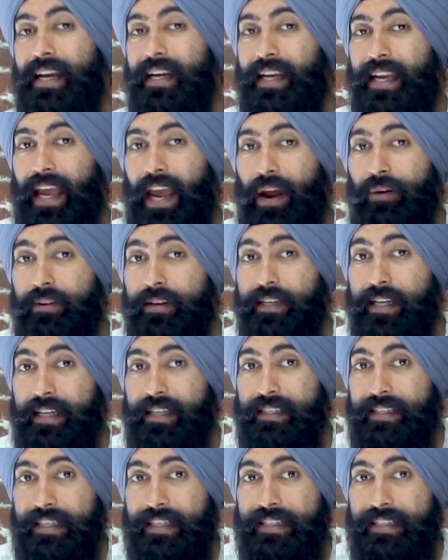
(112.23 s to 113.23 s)
a
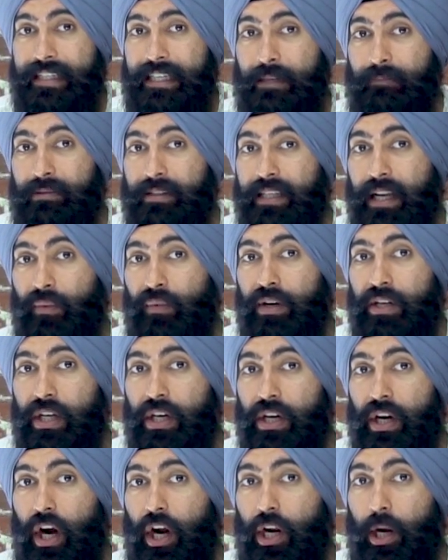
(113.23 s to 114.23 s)
guaranteed 16%
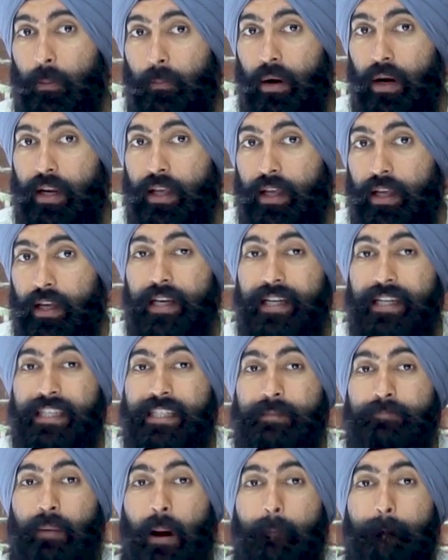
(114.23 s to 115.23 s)
return on your money
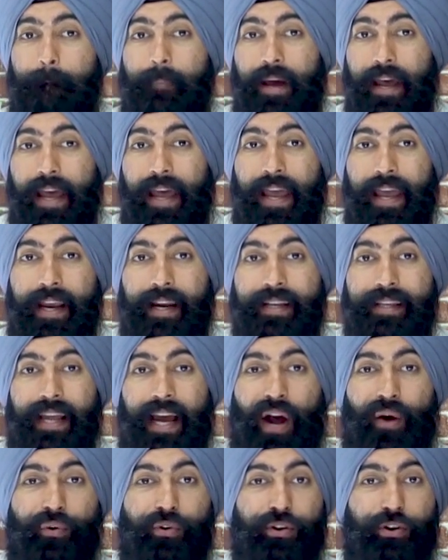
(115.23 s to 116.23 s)
is by paying
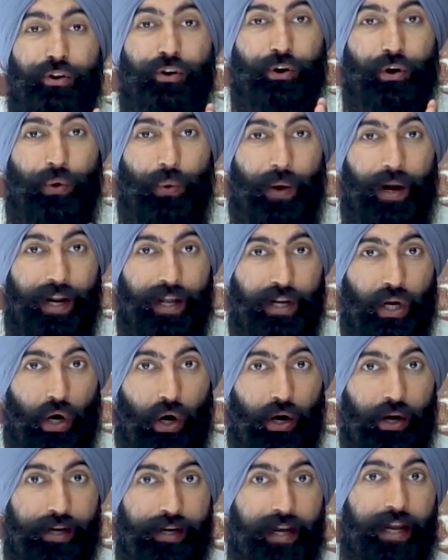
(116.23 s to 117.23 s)
down your credit
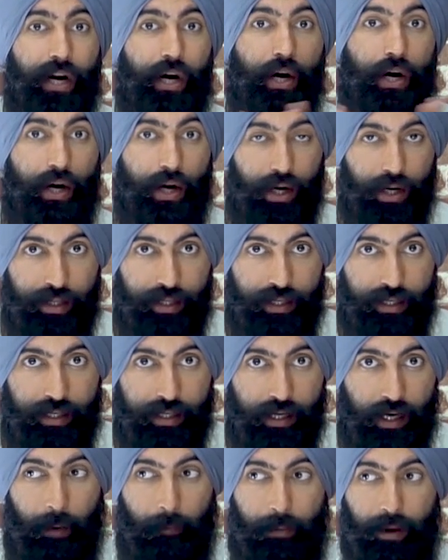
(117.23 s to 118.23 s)
card debt
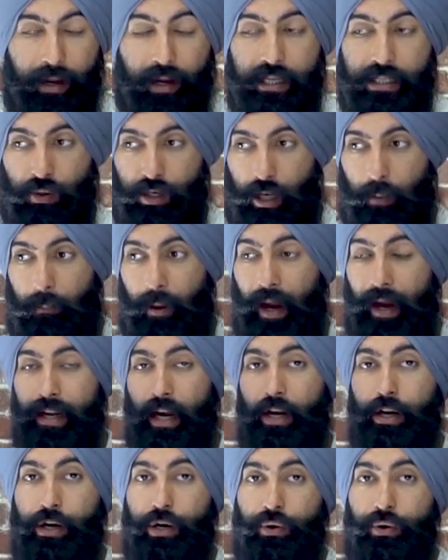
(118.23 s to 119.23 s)
early, because when you pay
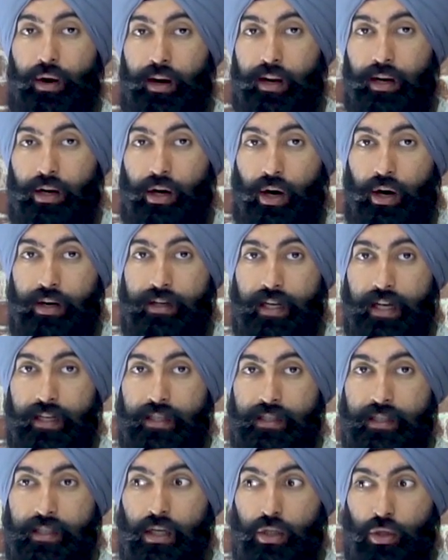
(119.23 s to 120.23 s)
down your credit card
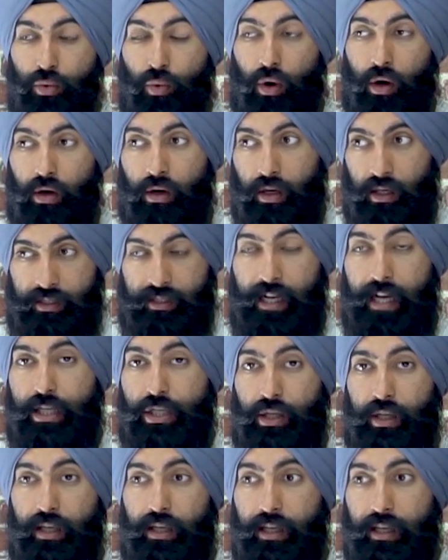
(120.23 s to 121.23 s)
debt, you are
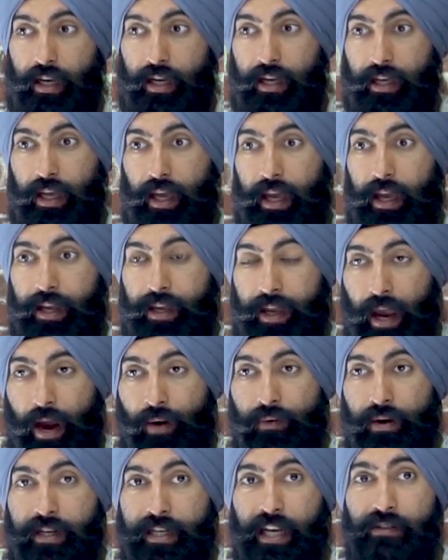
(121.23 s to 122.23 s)
essentially getting a
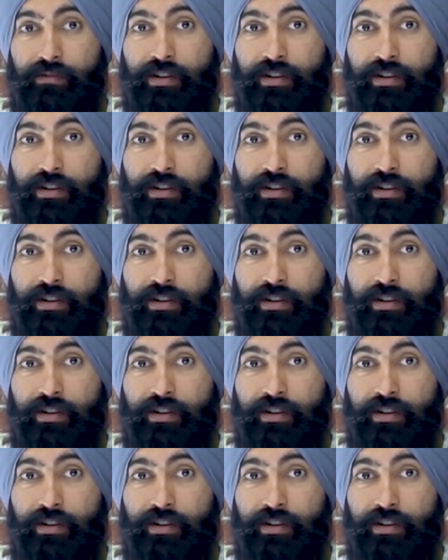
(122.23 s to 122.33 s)
guaranteed